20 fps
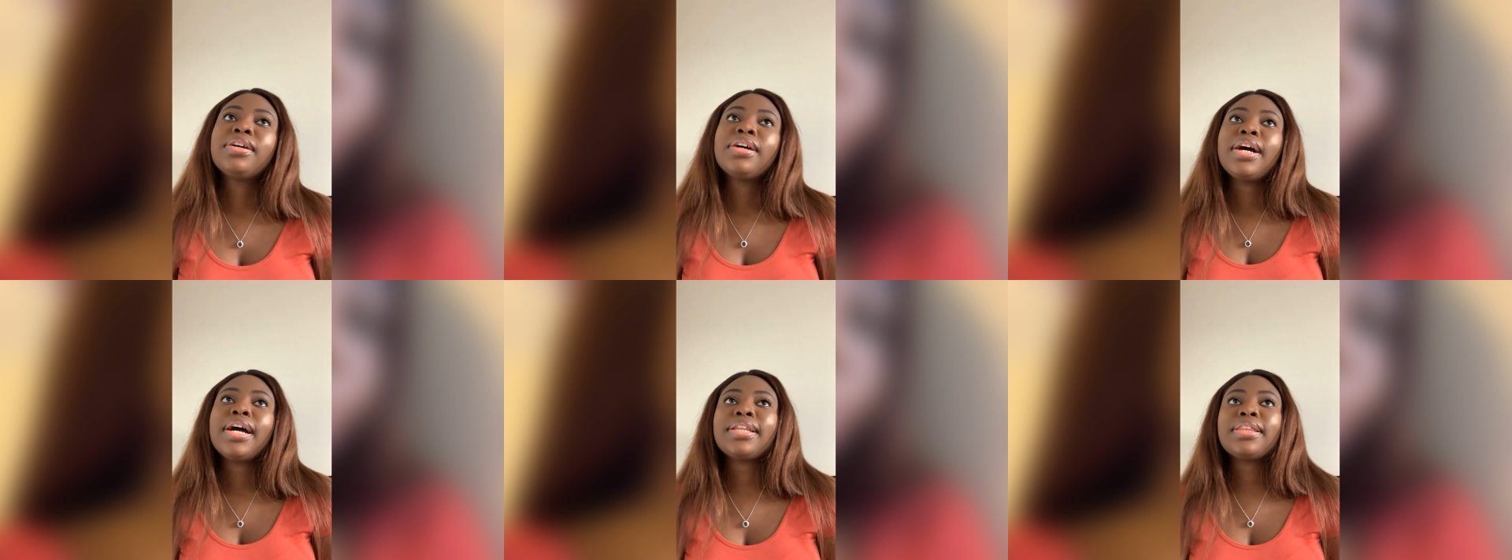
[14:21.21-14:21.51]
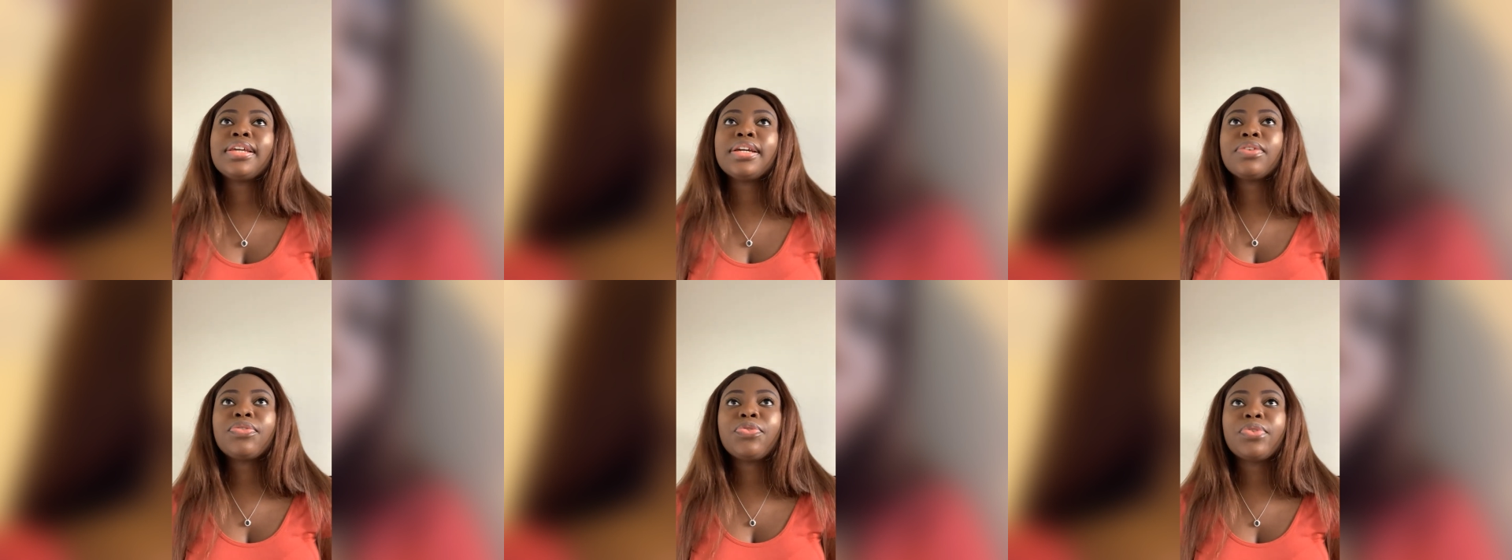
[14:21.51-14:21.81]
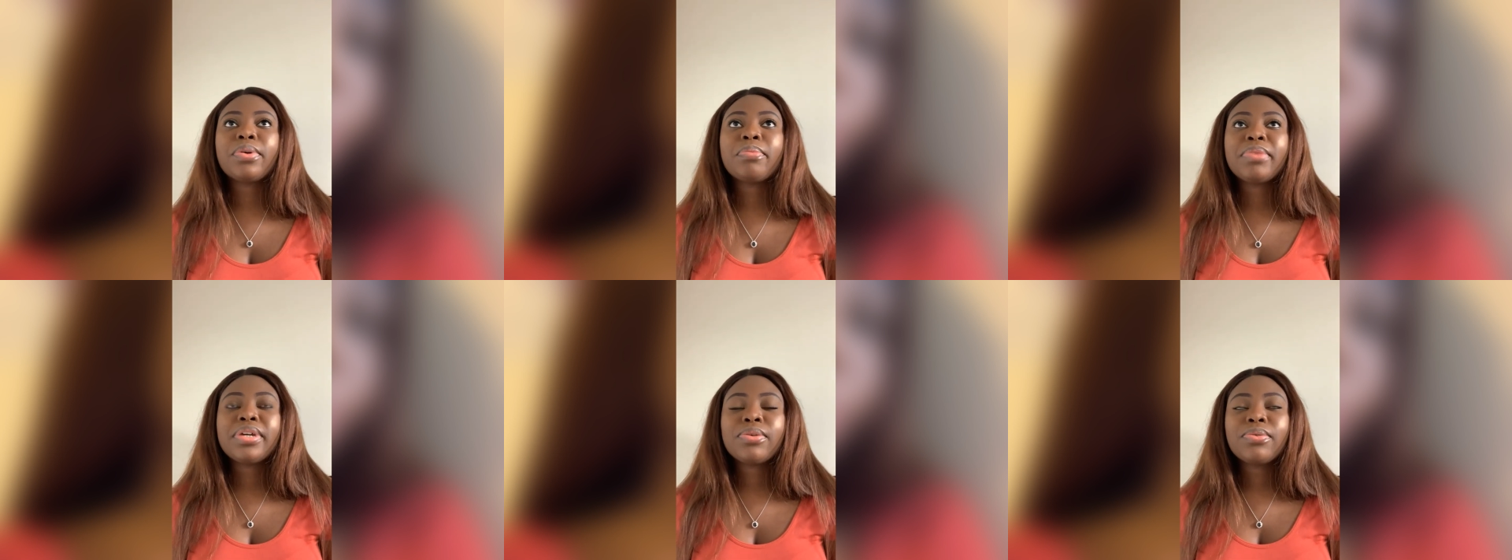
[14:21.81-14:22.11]
I think
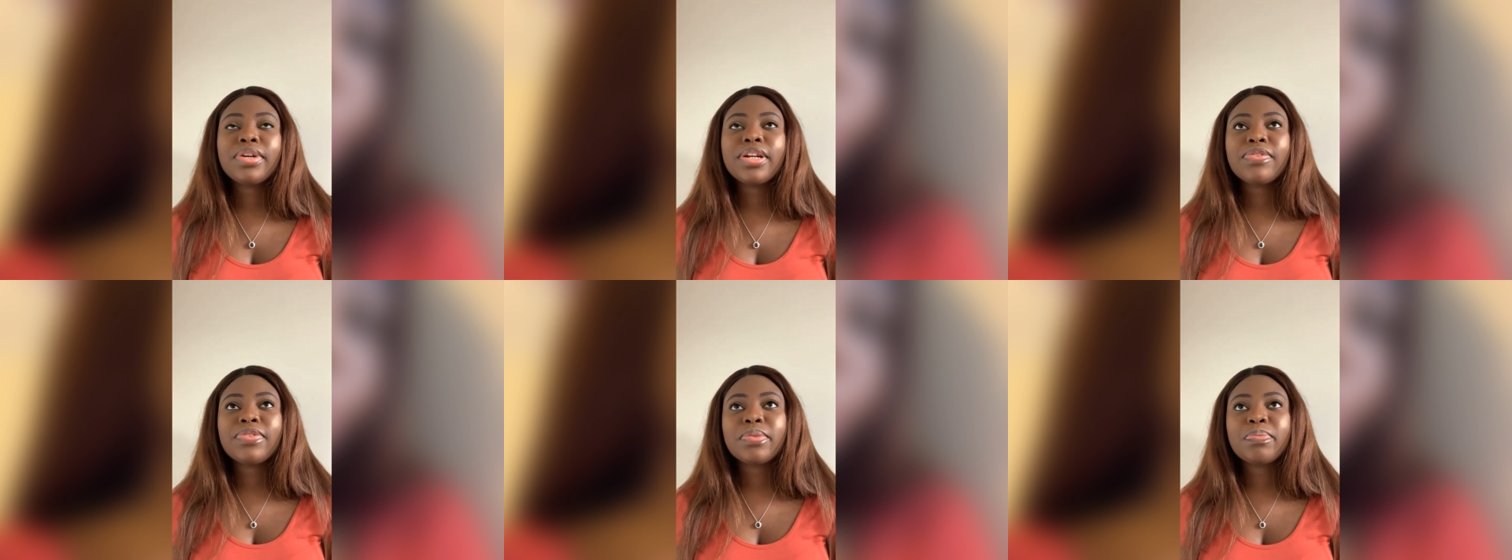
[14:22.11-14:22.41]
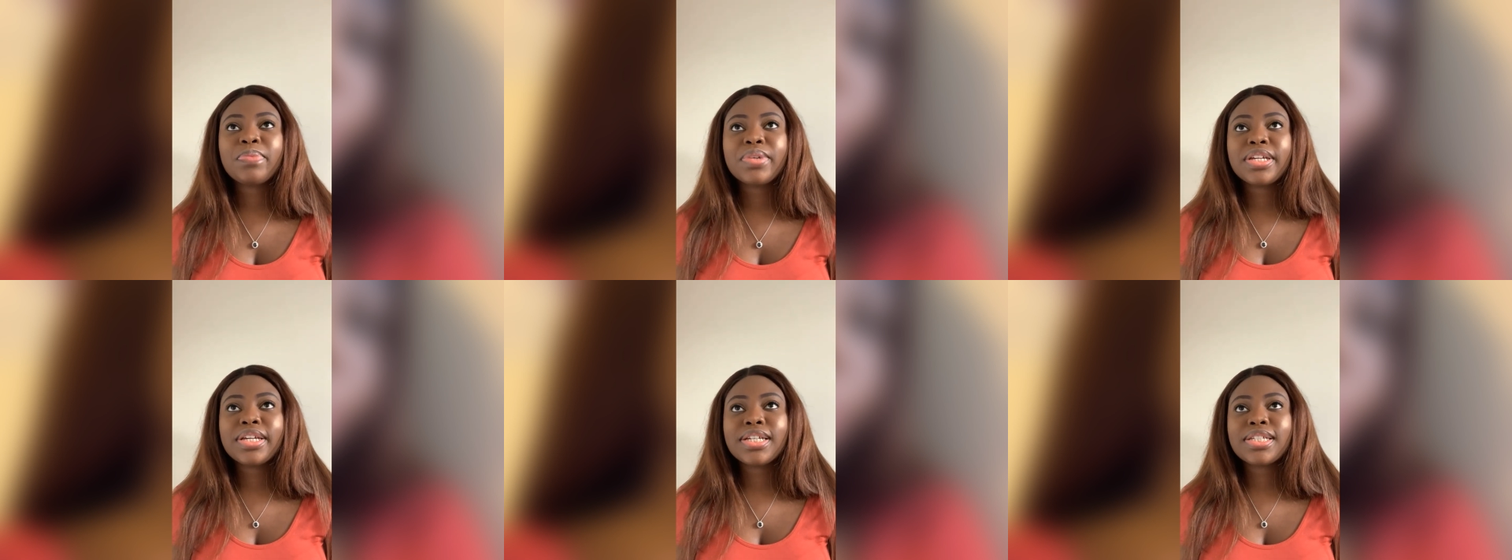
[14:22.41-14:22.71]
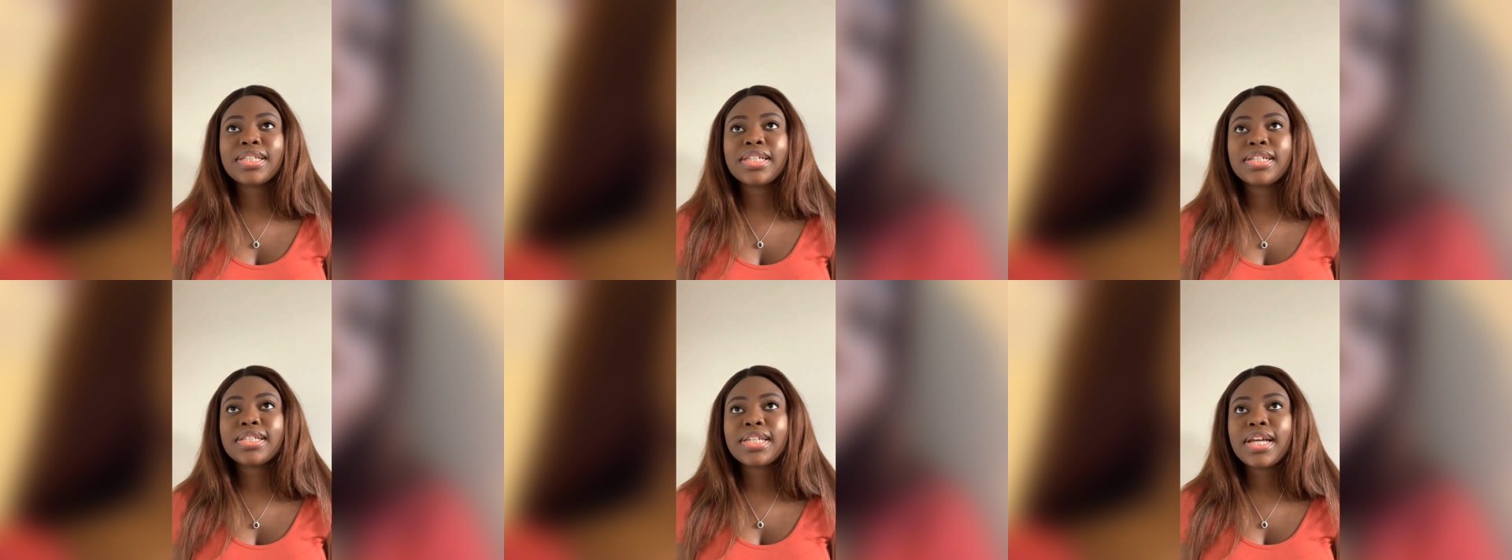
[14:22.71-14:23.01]
for me, one of the
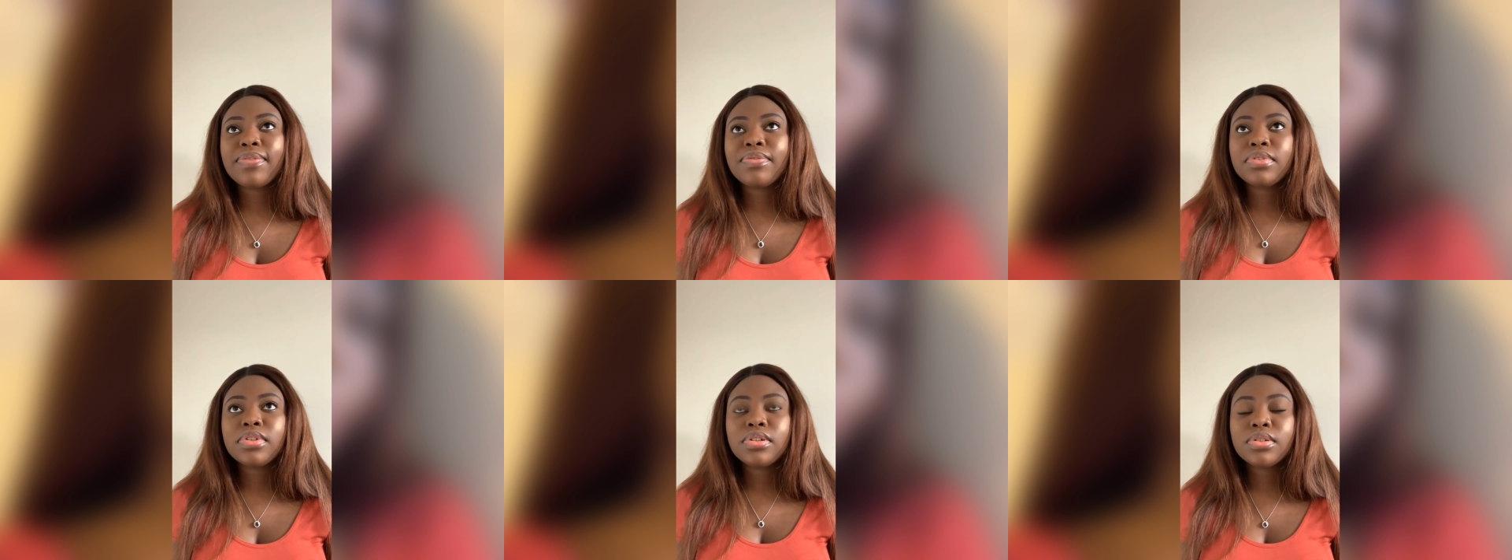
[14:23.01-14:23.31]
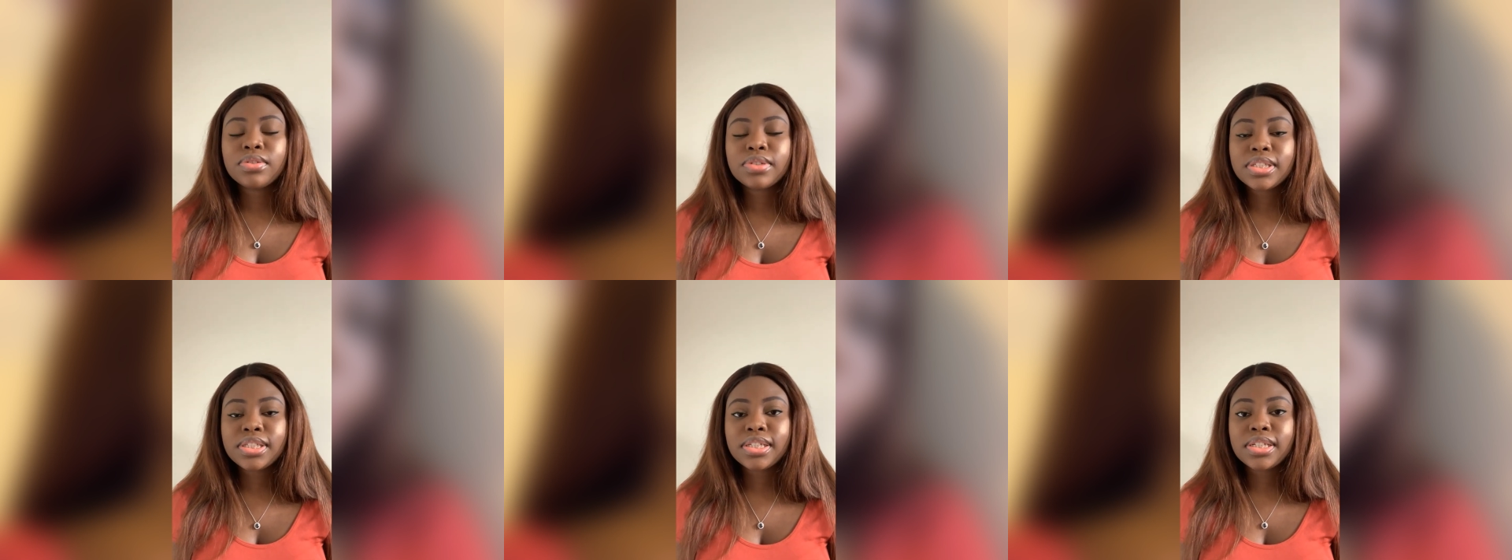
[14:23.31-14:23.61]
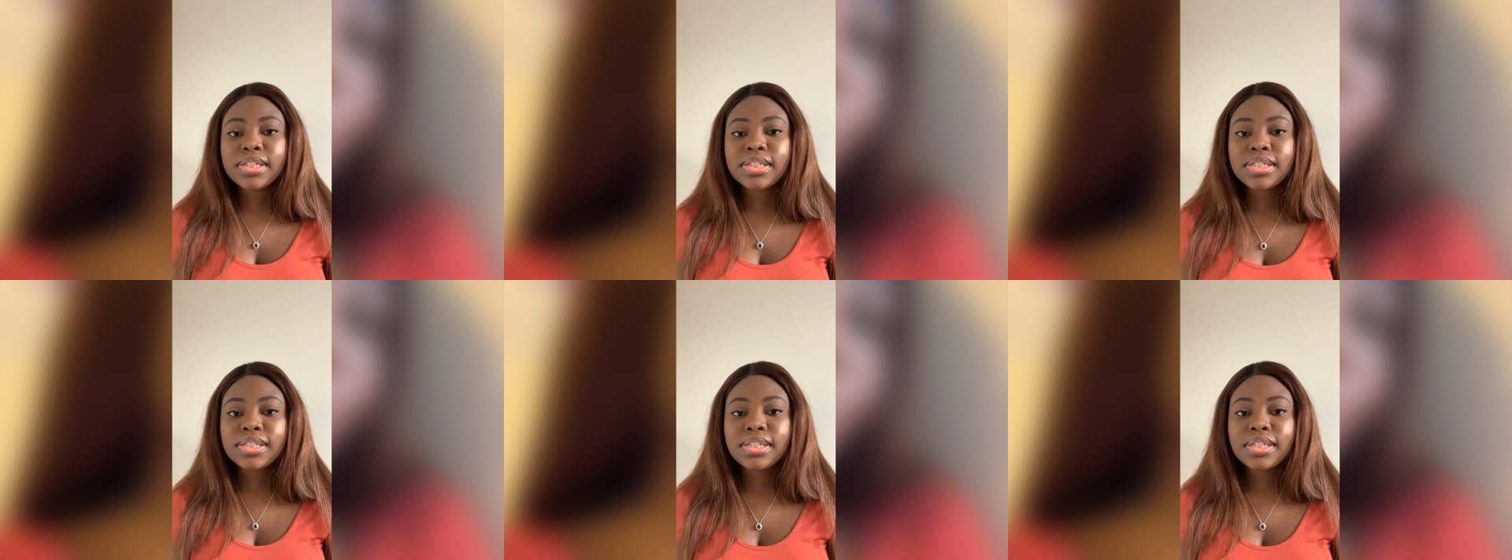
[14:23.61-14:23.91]
biggest things I've
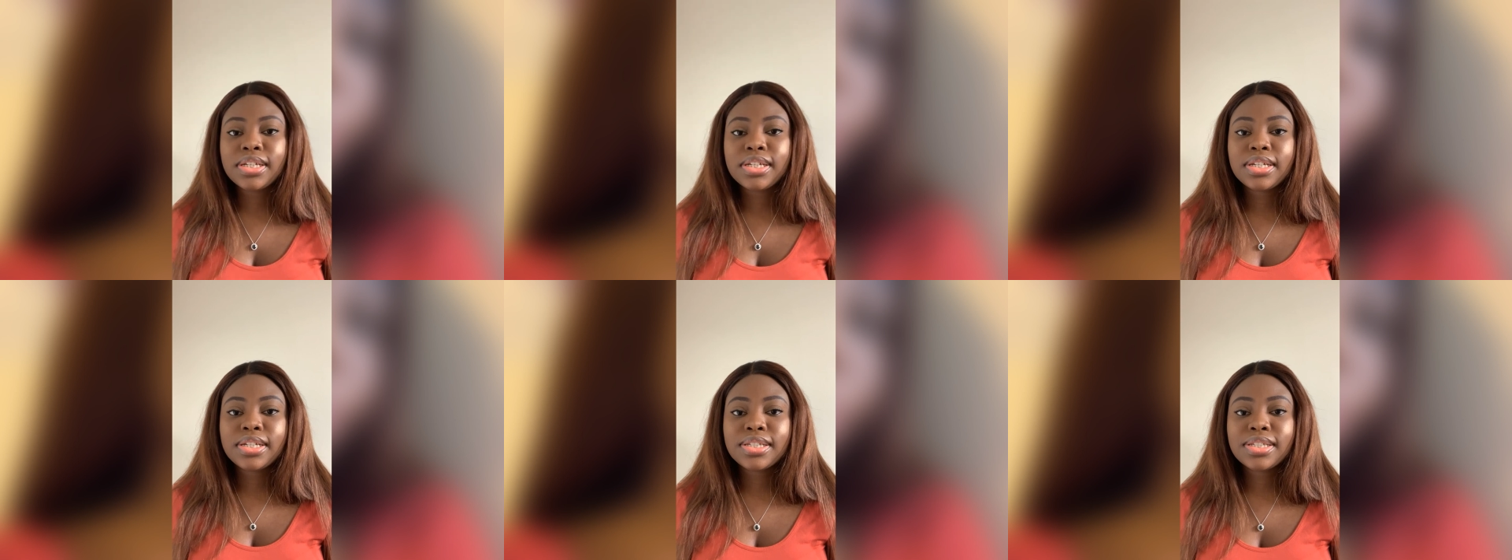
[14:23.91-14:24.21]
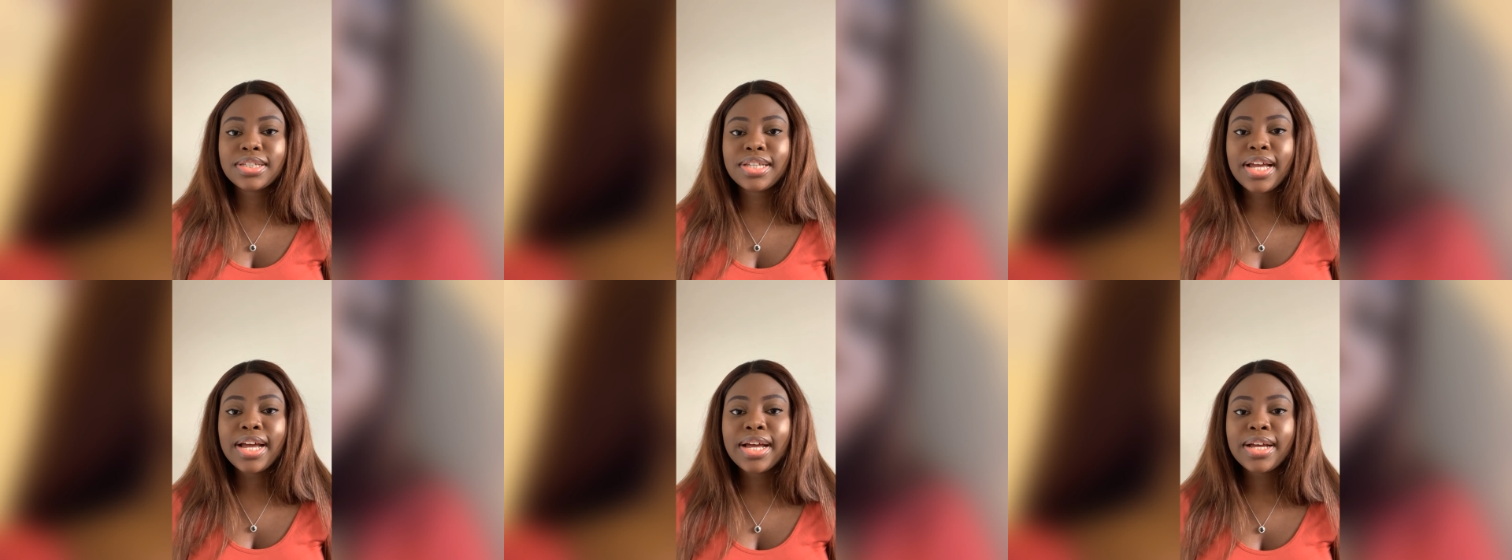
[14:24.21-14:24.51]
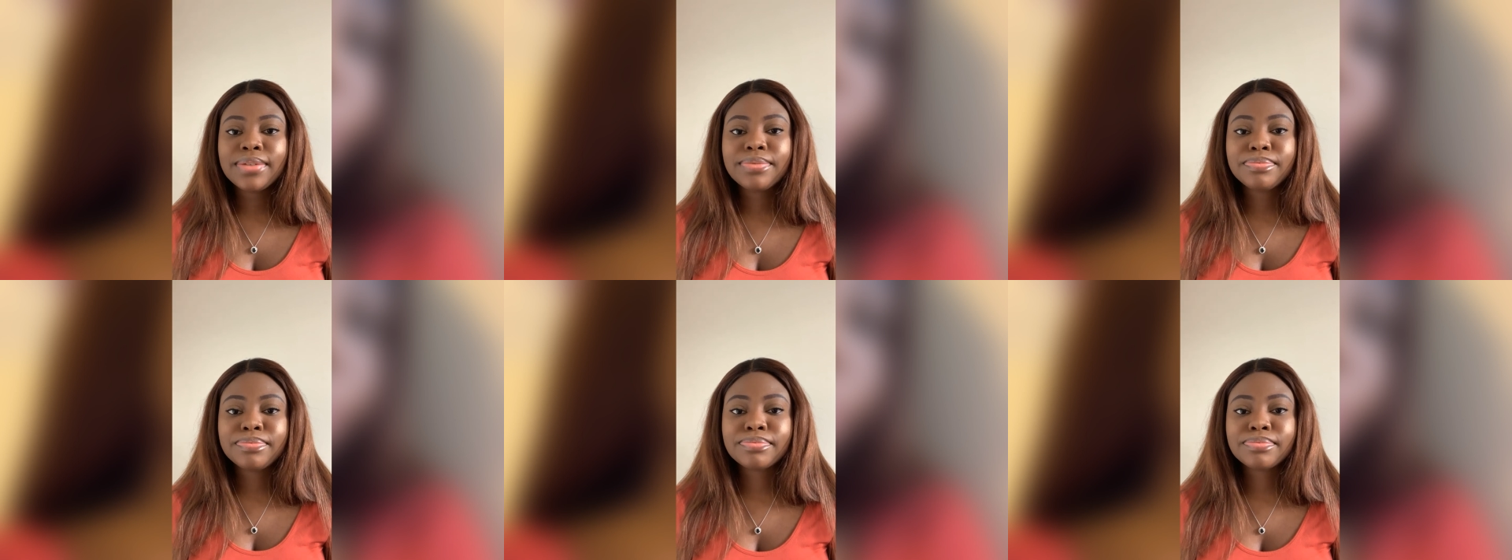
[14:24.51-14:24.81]
noticed is that